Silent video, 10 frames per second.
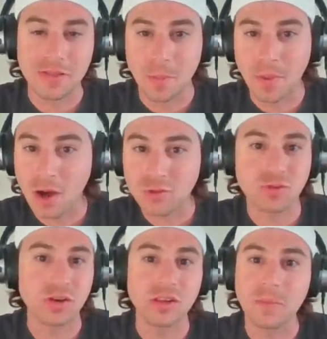had the ball
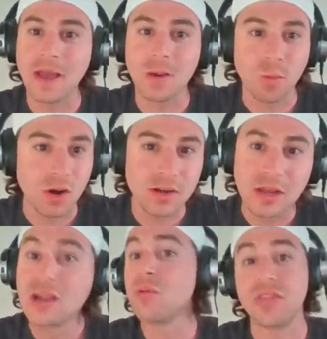trailing by 1
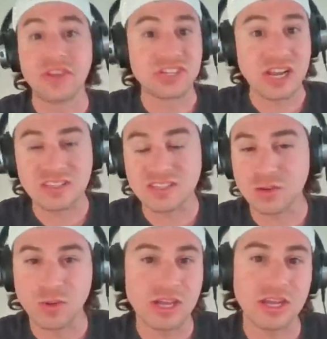with a chance
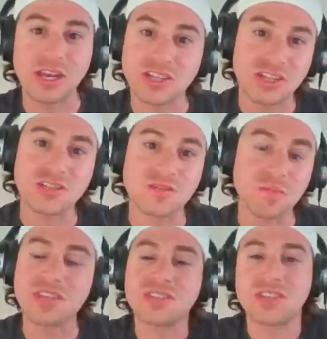to win and just
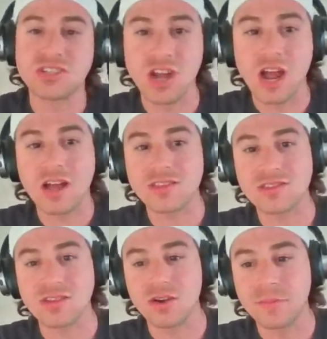missed the shot.
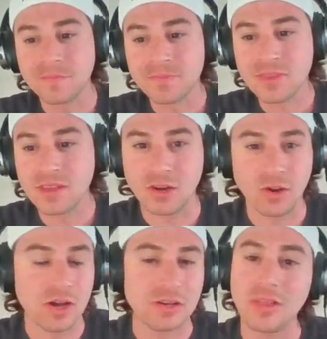So,
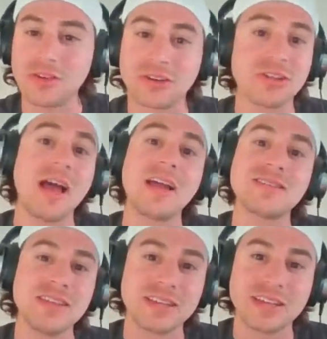another
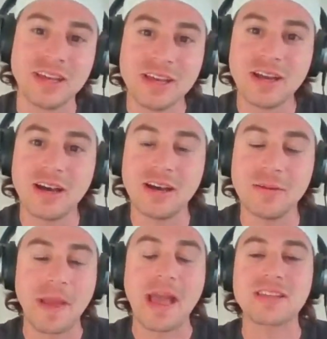classic
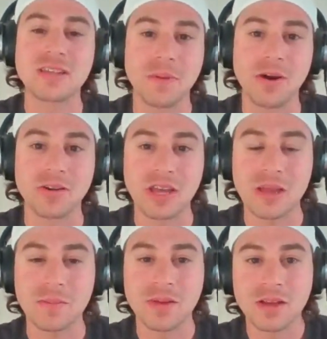basketball
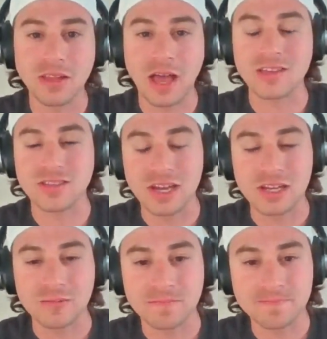game last
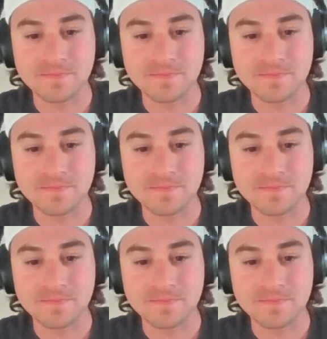night.